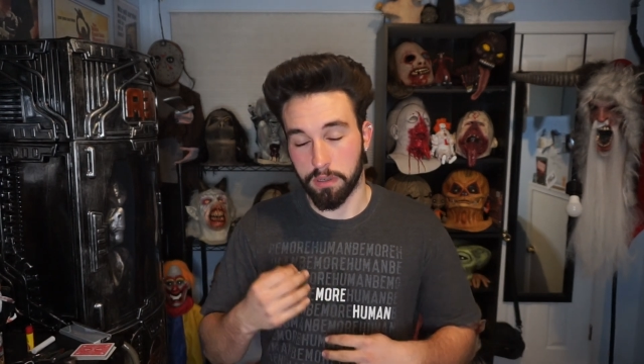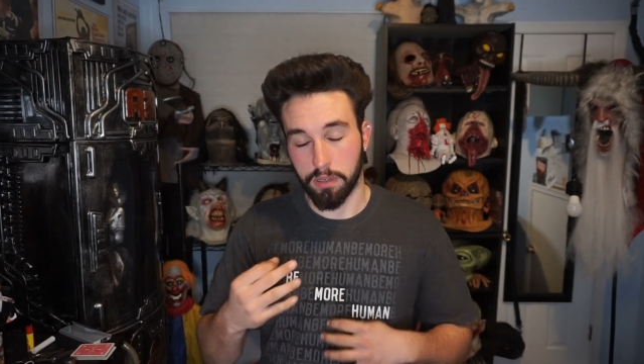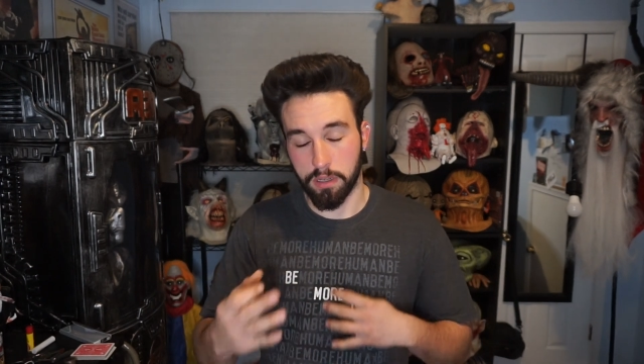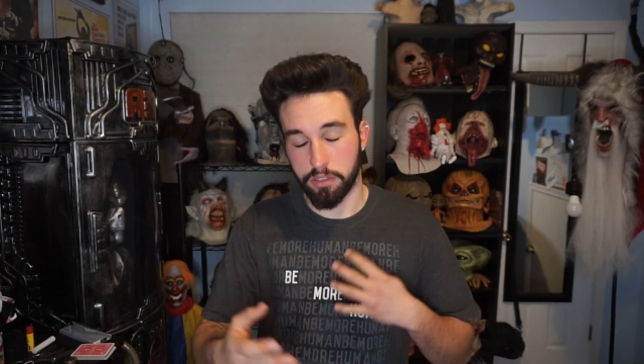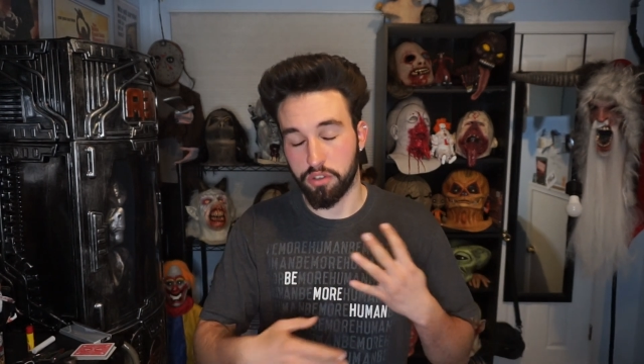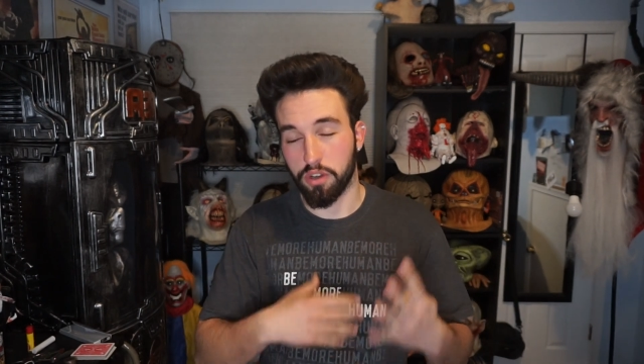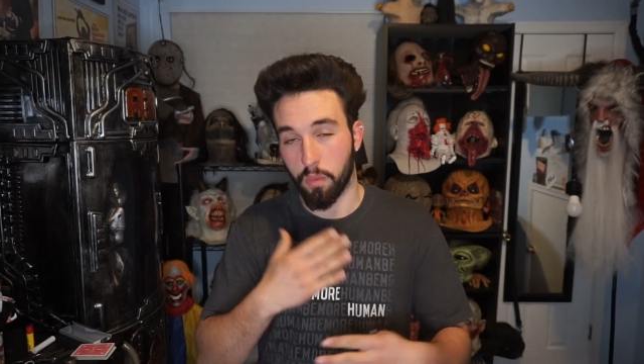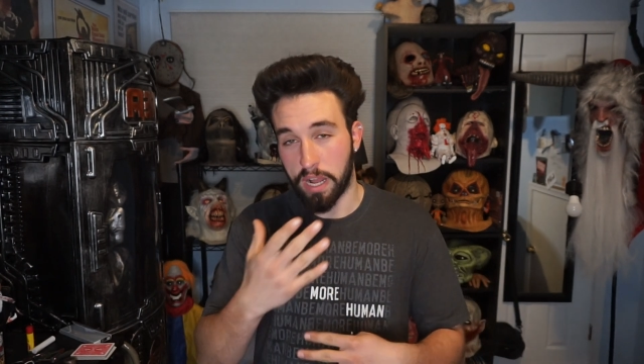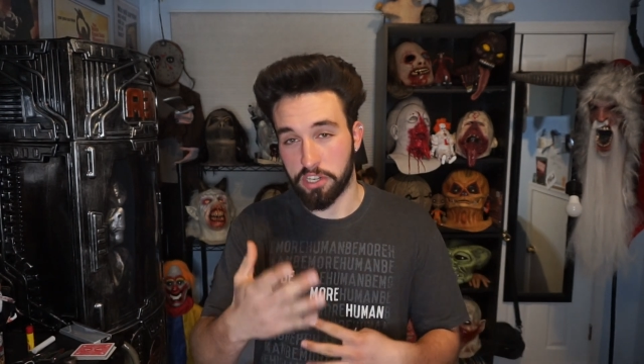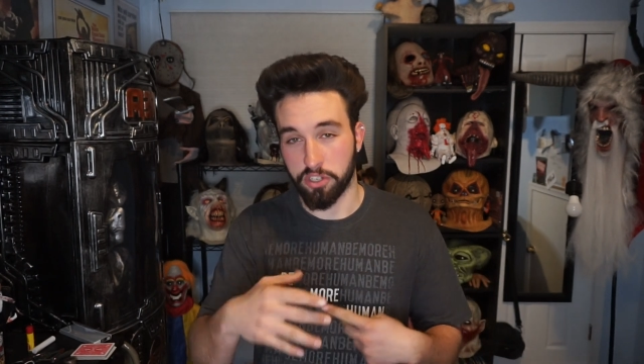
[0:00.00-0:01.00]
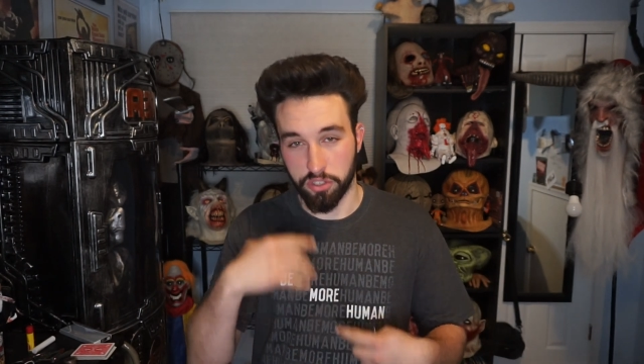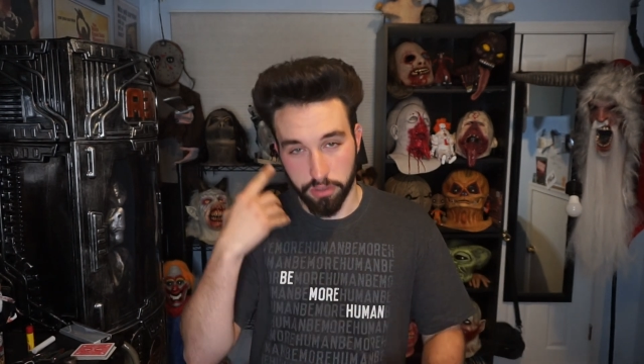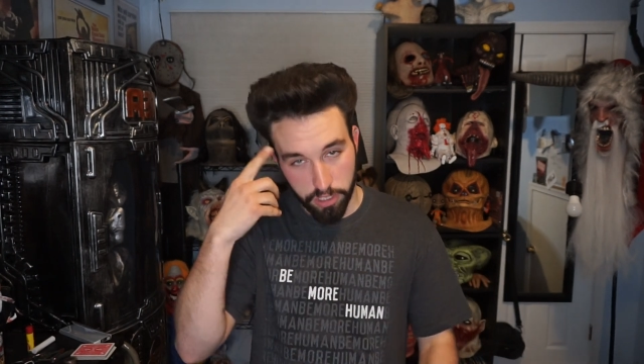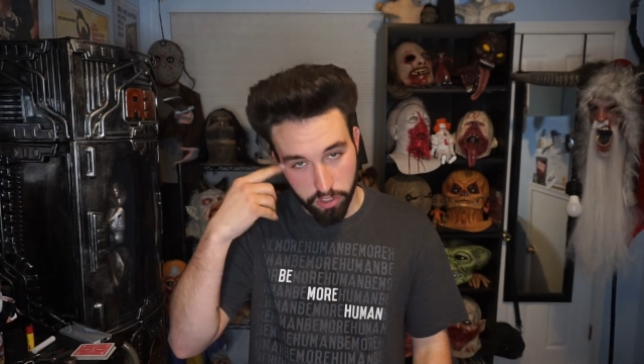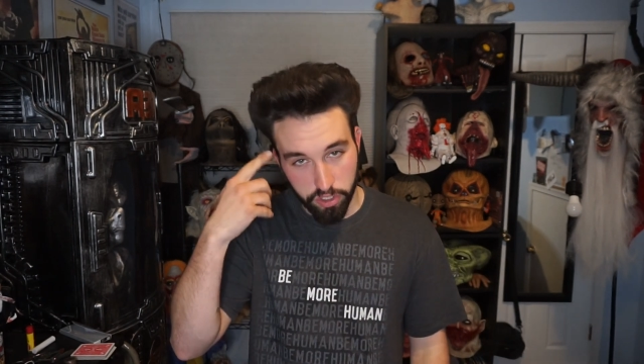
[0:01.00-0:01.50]
so you can watch it, so
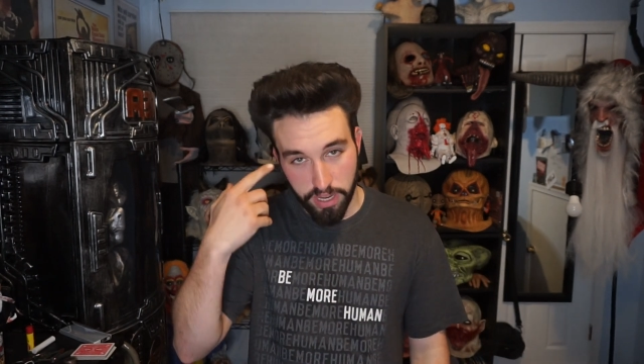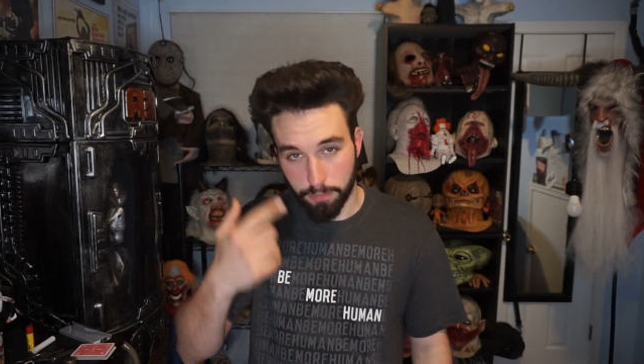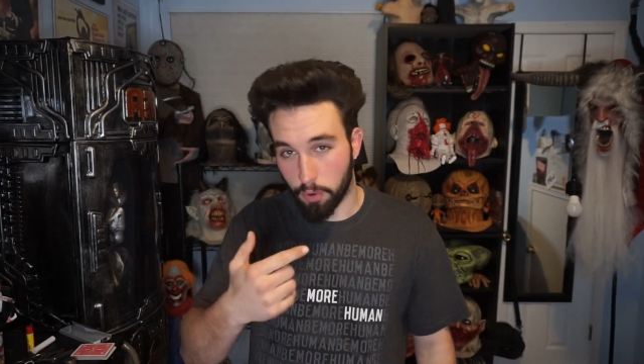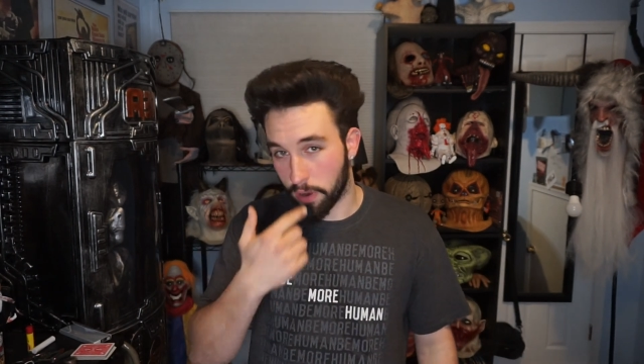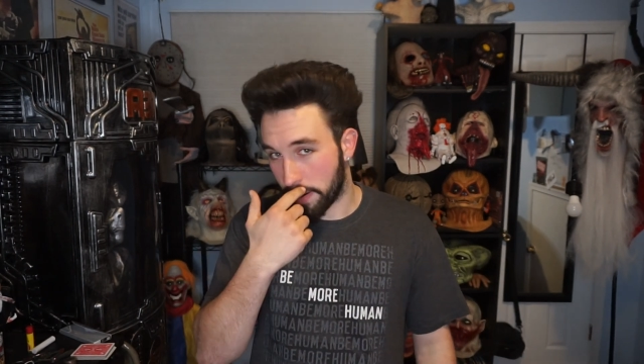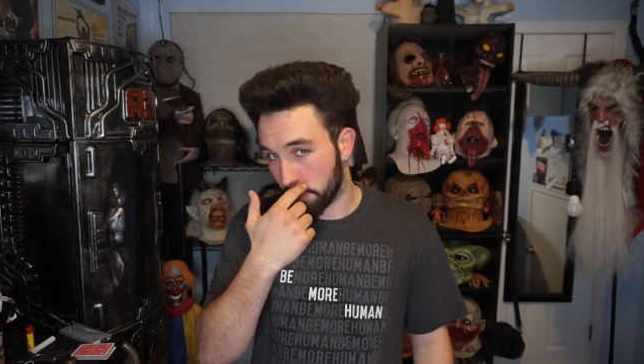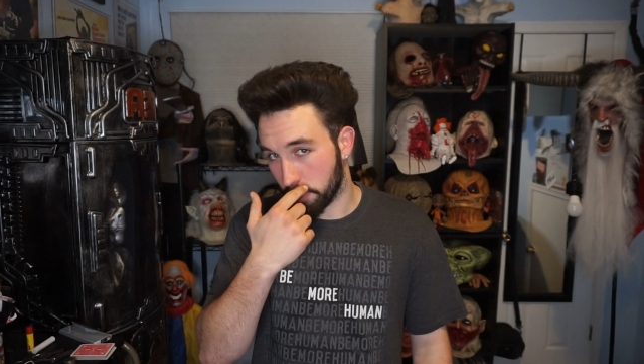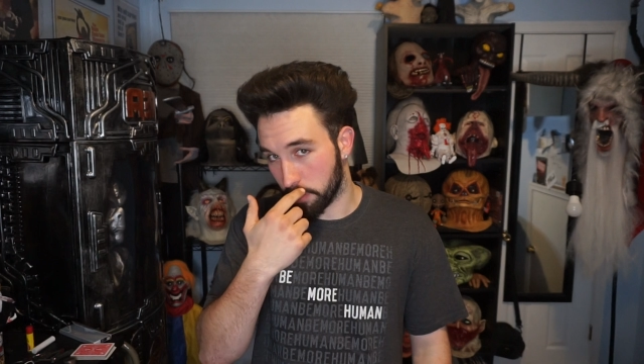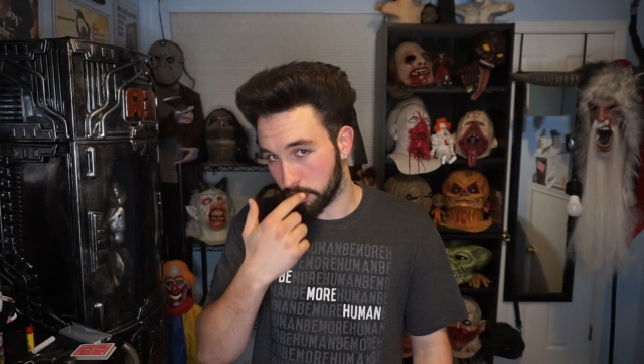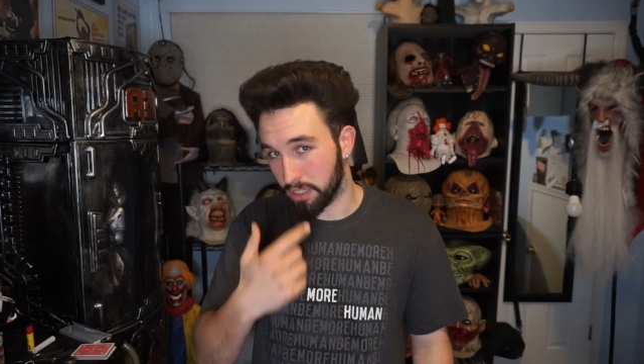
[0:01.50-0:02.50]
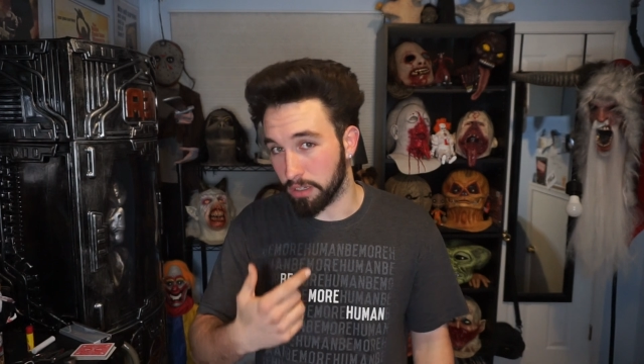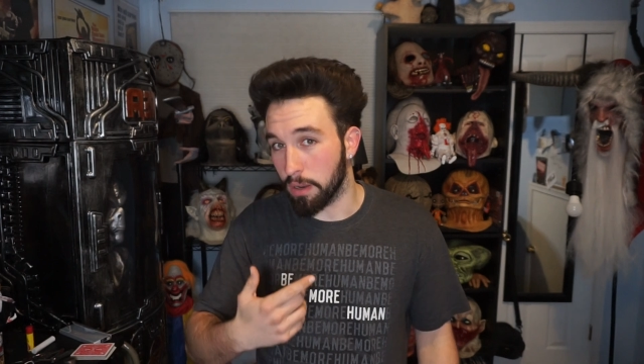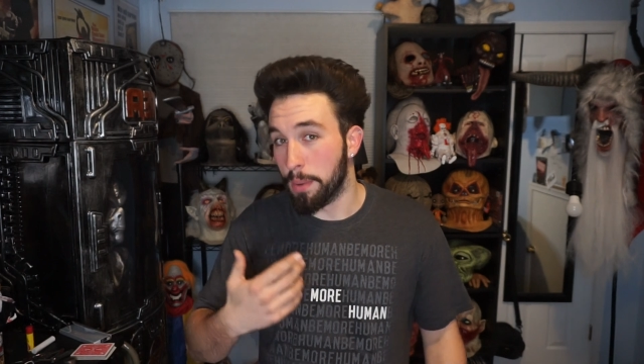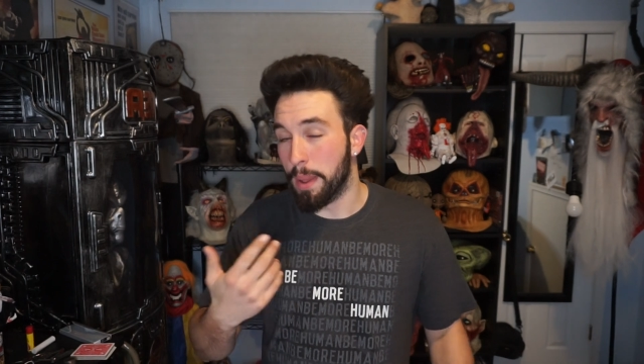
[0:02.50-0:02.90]
you can understand more how it goes in.